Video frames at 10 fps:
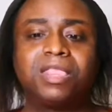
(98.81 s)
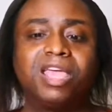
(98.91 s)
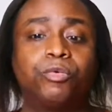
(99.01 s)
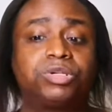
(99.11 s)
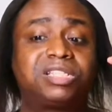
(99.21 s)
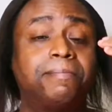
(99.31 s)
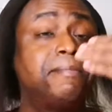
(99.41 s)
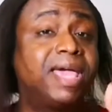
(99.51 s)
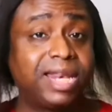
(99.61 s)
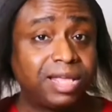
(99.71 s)
It was
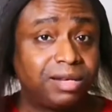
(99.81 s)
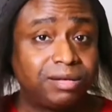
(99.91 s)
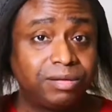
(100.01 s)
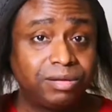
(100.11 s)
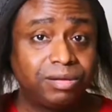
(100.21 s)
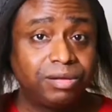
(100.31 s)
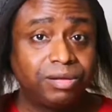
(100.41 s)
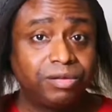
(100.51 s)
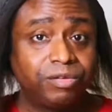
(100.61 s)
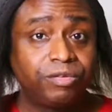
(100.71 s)
submitted
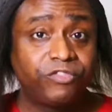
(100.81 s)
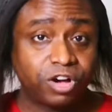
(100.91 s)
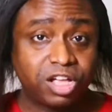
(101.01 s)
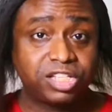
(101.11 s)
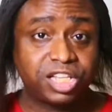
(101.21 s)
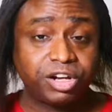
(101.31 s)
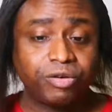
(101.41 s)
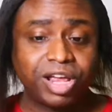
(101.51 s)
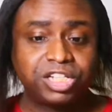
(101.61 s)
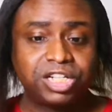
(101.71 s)
for
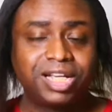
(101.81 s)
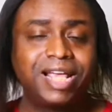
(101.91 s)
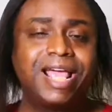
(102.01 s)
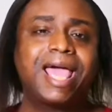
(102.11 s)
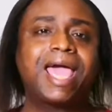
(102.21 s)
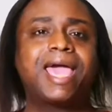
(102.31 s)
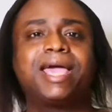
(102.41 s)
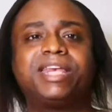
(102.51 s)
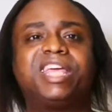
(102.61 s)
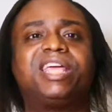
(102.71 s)
consideration,
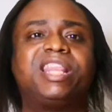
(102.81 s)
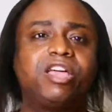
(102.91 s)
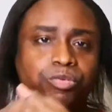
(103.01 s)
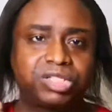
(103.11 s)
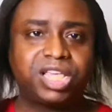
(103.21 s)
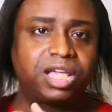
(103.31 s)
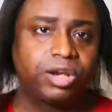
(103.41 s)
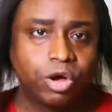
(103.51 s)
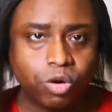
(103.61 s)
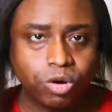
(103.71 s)
and then it was
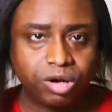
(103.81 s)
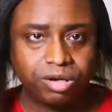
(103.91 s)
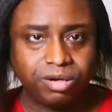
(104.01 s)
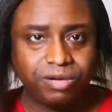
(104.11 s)
ignored